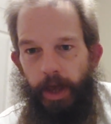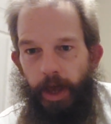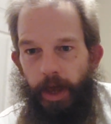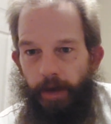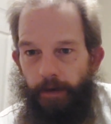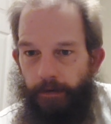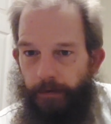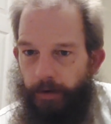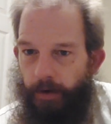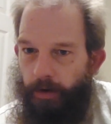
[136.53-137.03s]

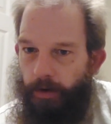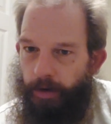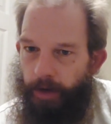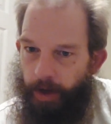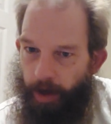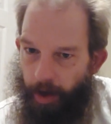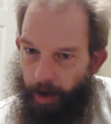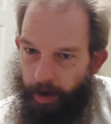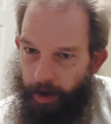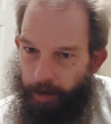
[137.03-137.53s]
if you're the
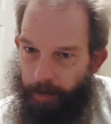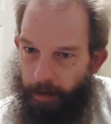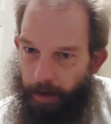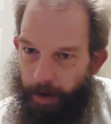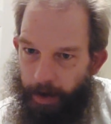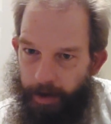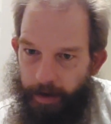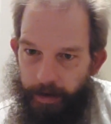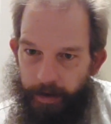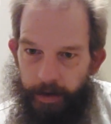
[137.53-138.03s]
kind of
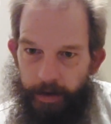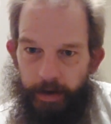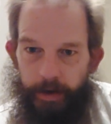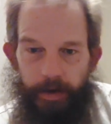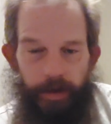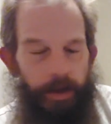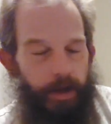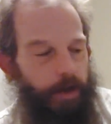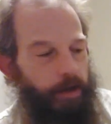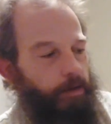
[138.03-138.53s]

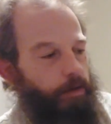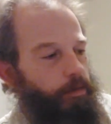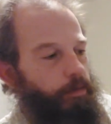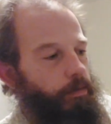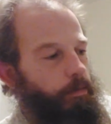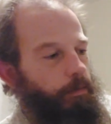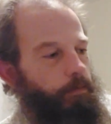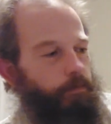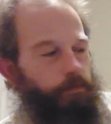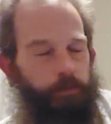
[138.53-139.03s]
person you
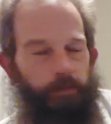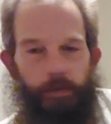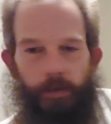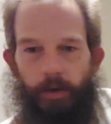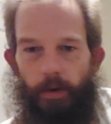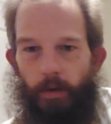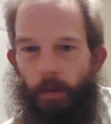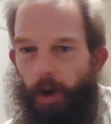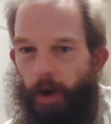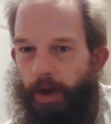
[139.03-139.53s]

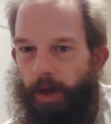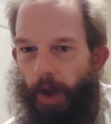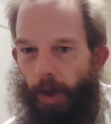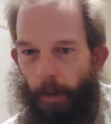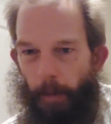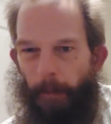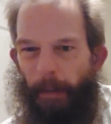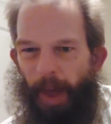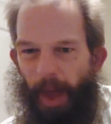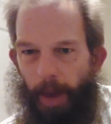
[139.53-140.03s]
want to
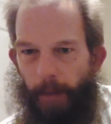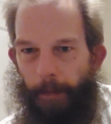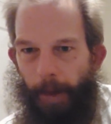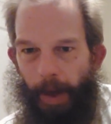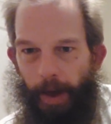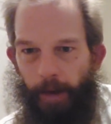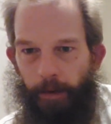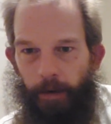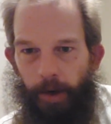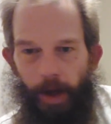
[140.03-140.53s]
know a bit
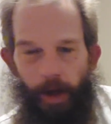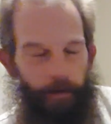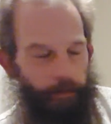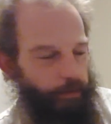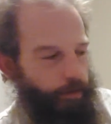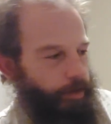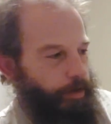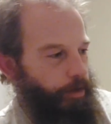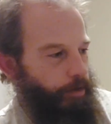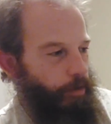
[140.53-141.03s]
about
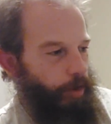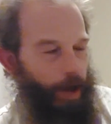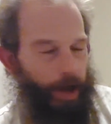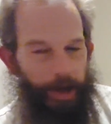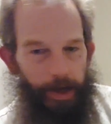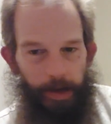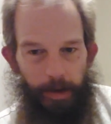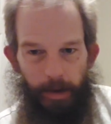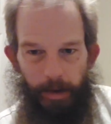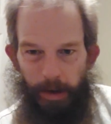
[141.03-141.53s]
Alfred the
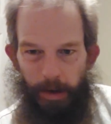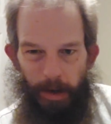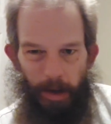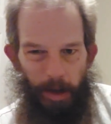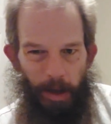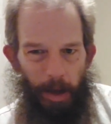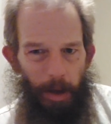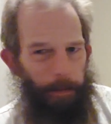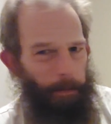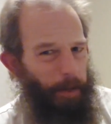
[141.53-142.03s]
Great,
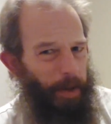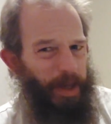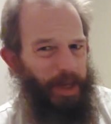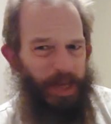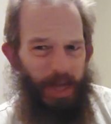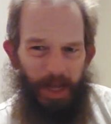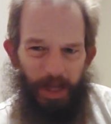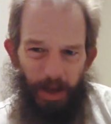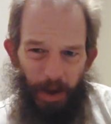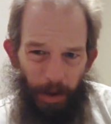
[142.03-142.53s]
but
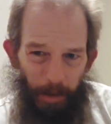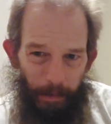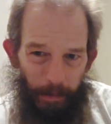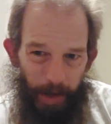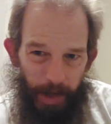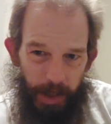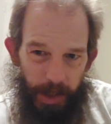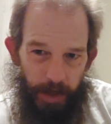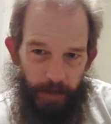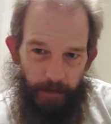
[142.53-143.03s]
you're not
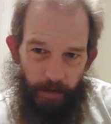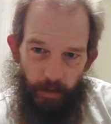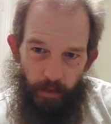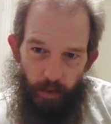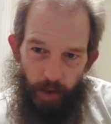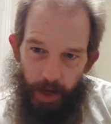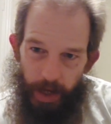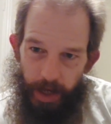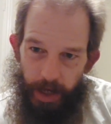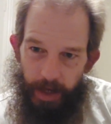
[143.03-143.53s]
much of a
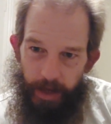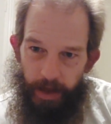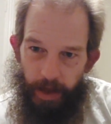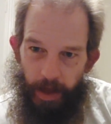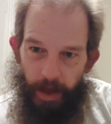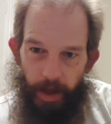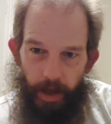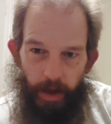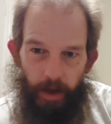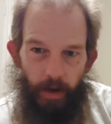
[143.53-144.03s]

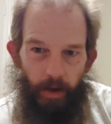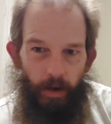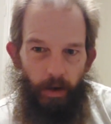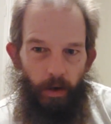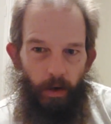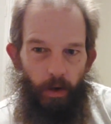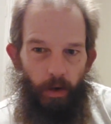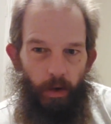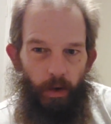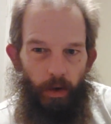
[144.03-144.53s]
reader,
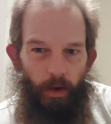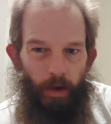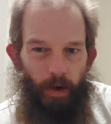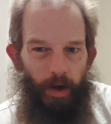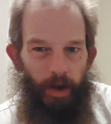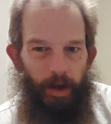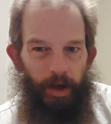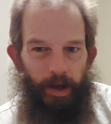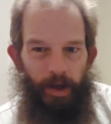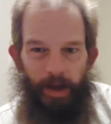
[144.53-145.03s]
or
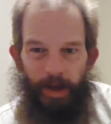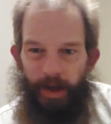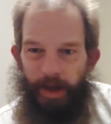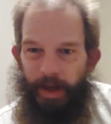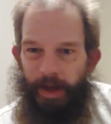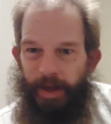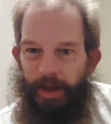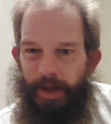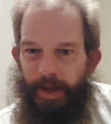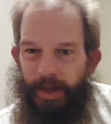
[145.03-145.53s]

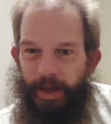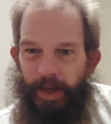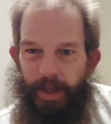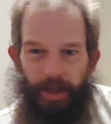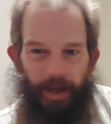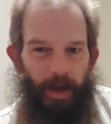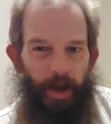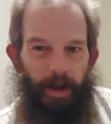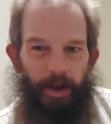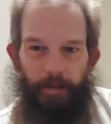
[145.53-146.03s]
you're
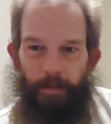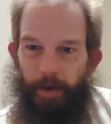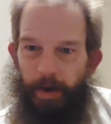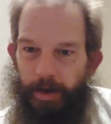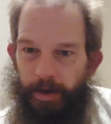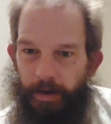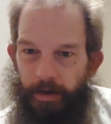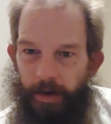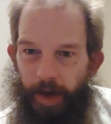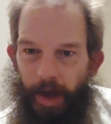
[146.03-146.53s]
the kind of
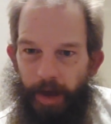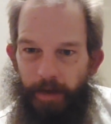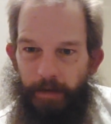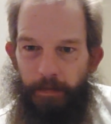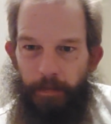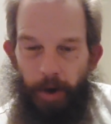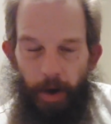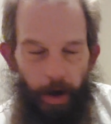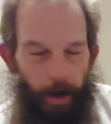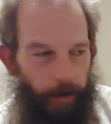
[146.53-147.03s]
person who gets
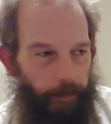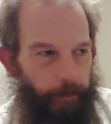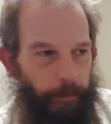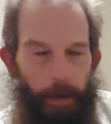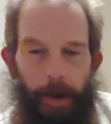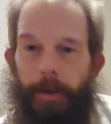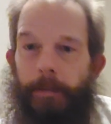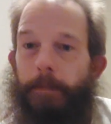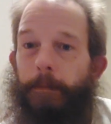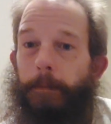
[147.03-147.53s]
put off
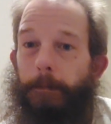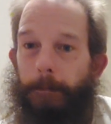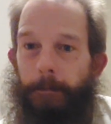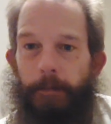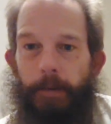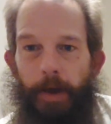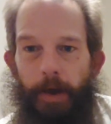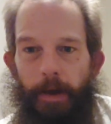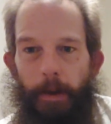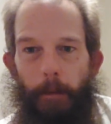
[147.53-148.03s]
by
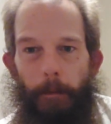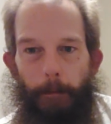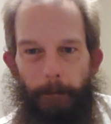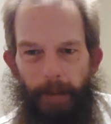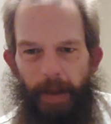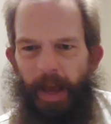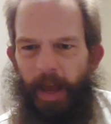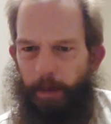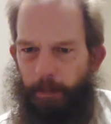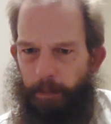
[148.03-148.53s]
like
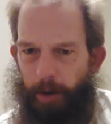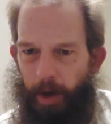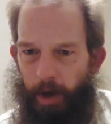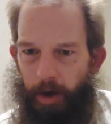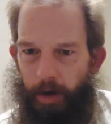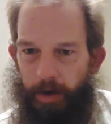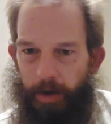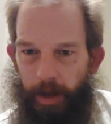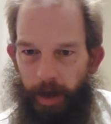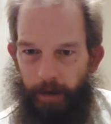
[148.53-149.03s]
big
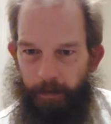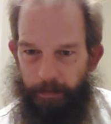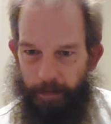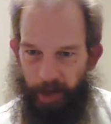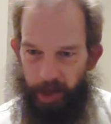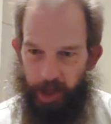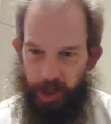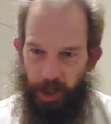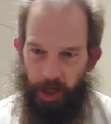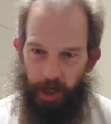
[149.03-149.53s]
books, like
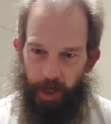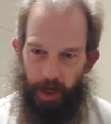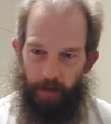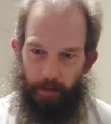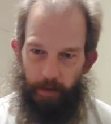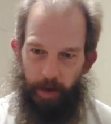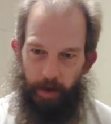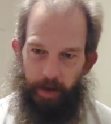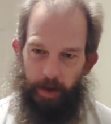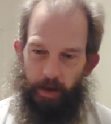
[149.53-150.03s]
big chunky
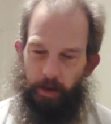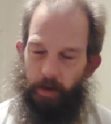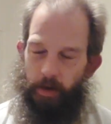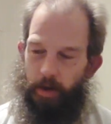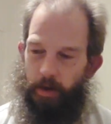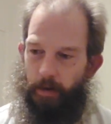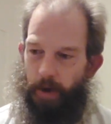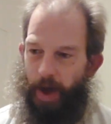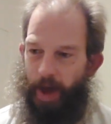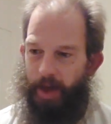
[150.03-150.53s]
books and all
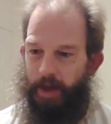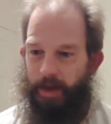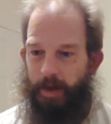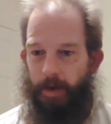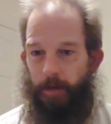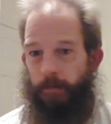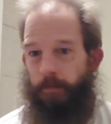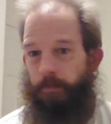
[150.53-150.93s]
the rest,